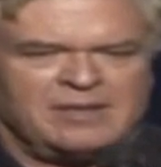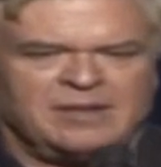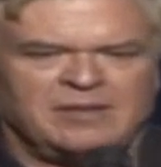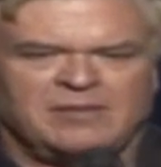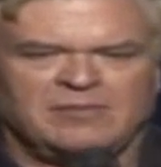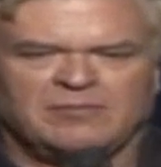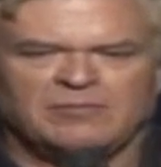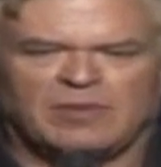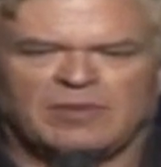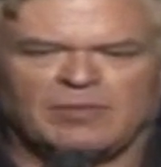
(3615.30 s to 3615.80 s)

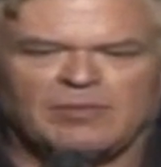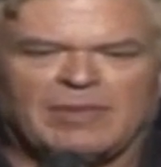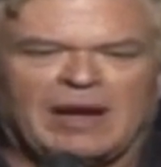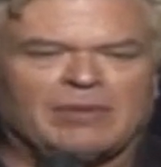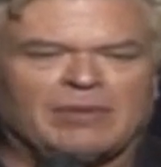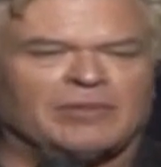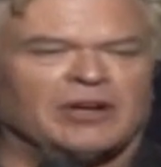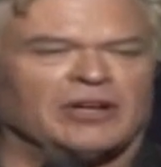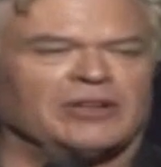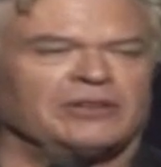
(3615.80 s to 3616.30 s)
Well, my
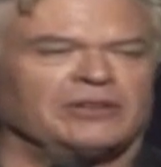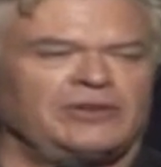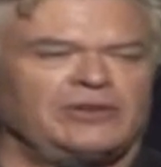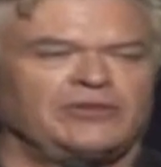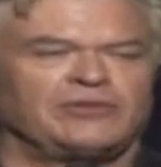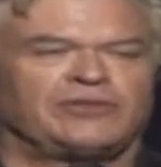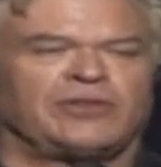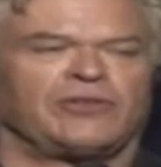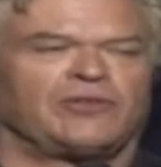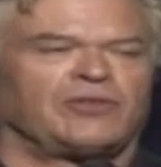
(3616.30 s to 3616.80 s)
mother
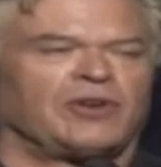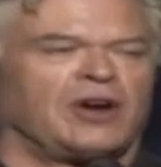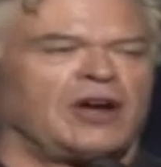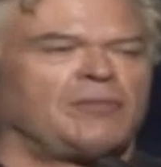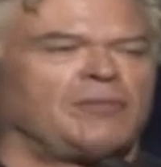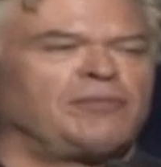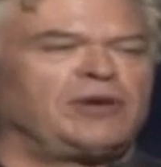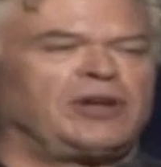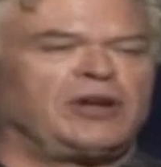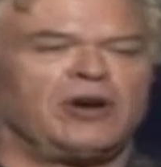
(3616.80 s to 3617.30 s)
used to drop
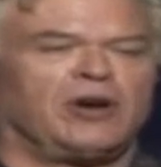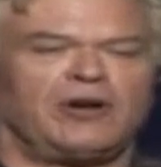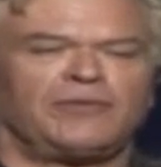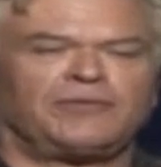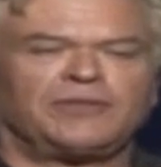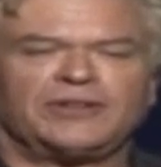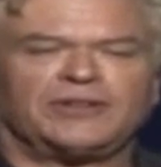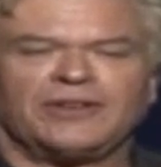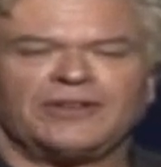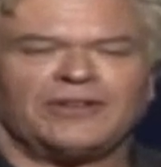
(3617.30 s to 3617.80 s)
me off
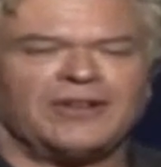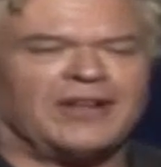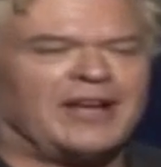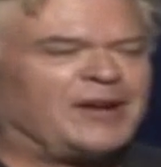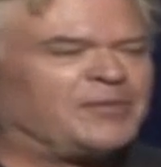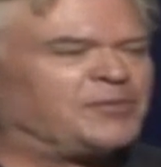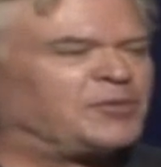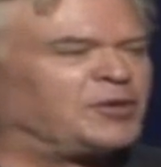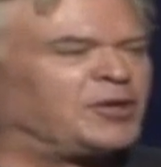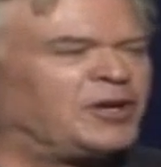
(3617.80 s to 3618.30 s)
at the
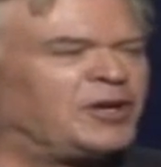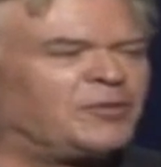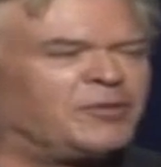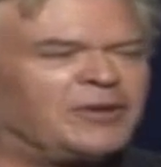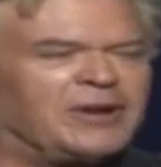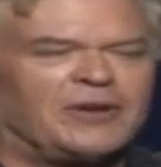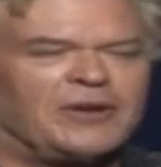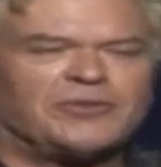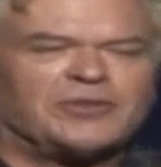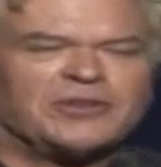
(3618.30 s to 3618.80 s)
library when
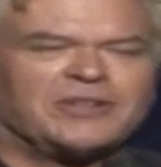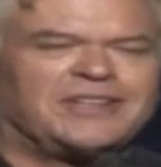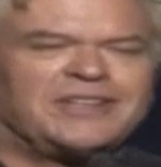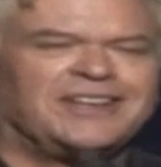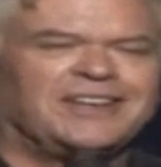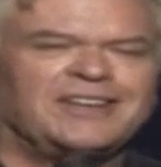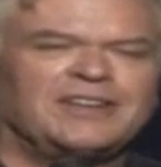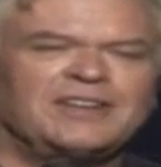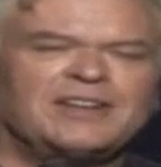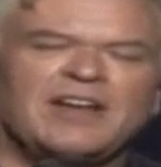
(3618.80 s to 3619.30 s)
I was a
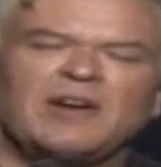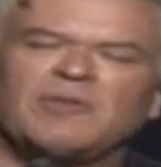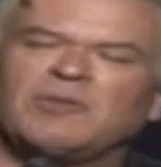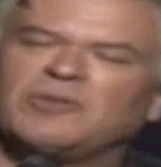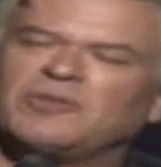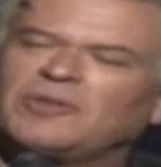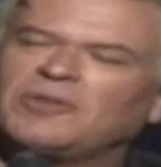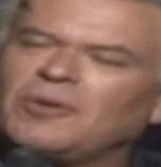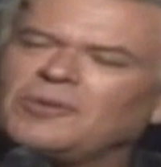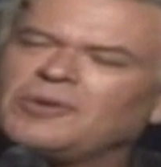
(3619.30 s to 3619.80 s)
kid, and I
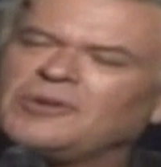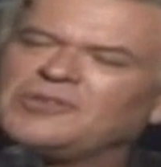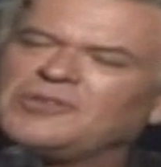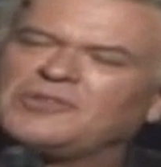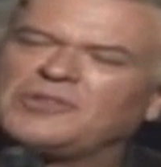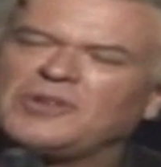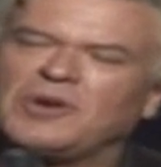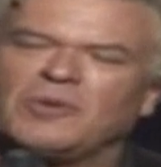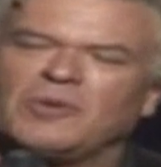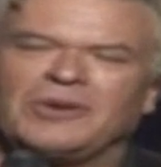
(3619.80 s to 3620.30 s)
was always
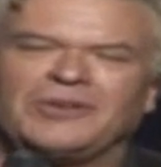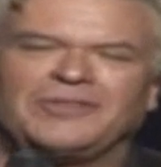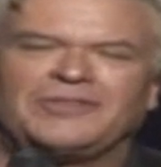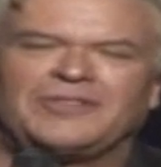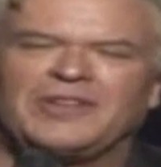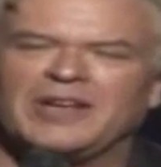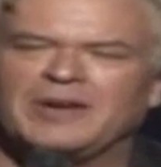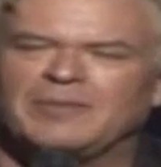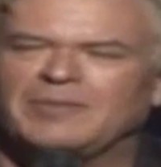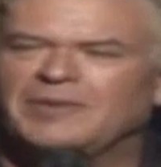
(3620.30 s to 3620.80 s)
so
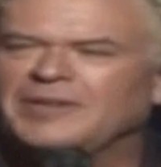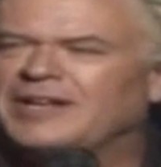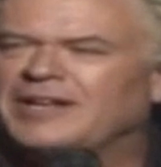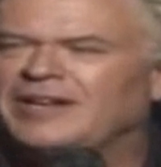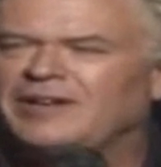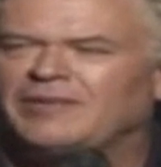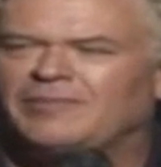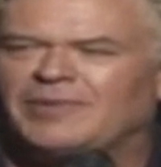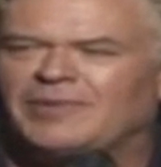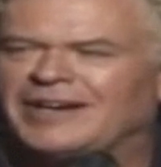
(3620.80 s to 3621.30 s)

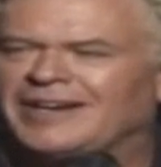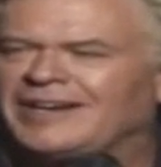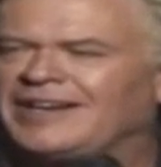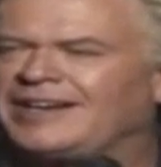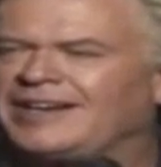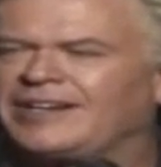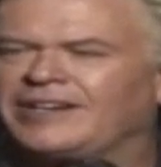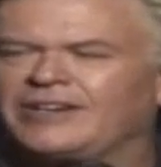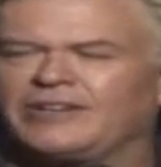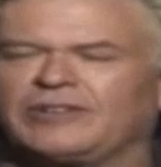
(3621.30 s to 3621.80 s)
intimidated by
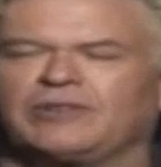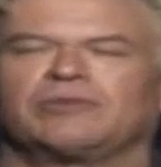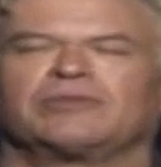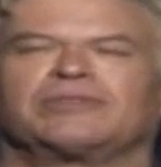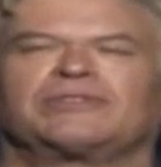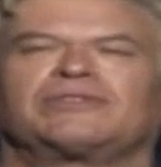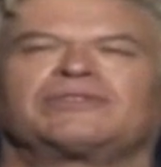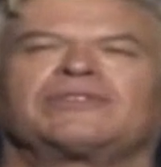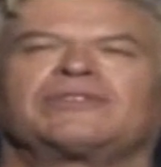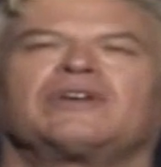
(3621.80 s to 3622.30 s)
it because it was
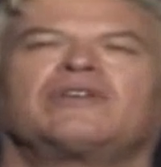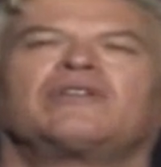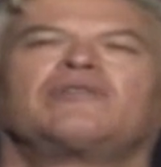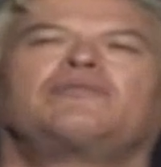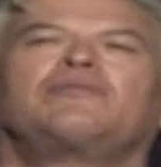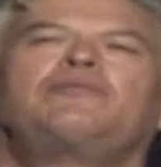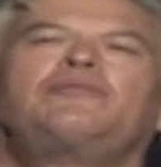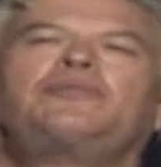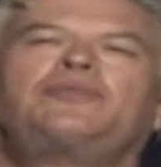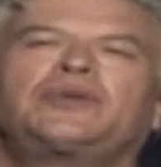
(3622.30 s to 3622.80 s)
so
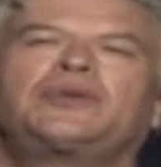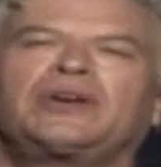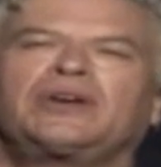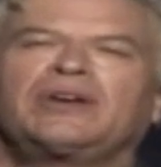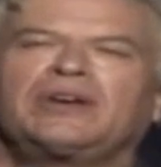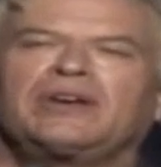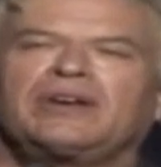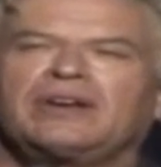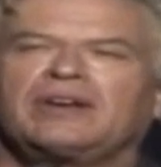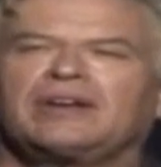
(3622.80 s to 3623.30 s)

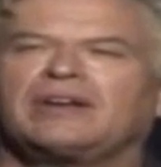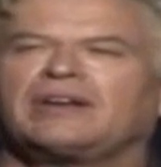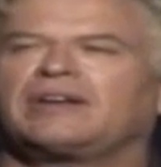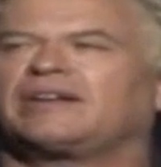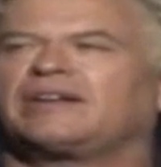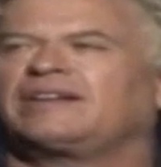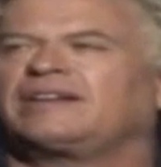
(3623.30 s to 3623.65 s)
big, and